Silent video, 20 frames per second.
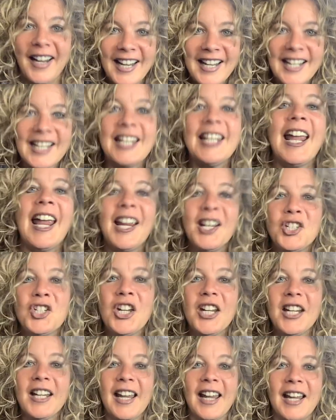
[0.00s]

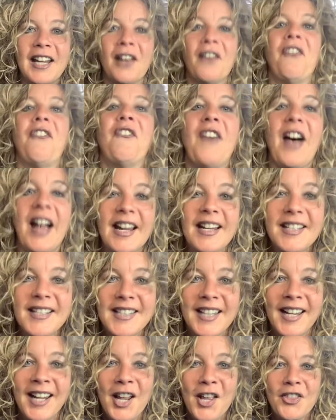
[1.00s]
engaging in a
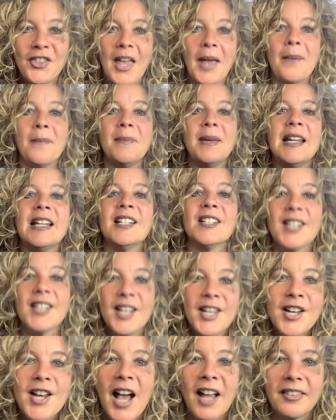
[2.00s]
fight that means
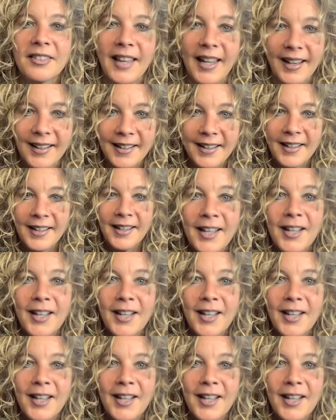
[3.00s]
nothing.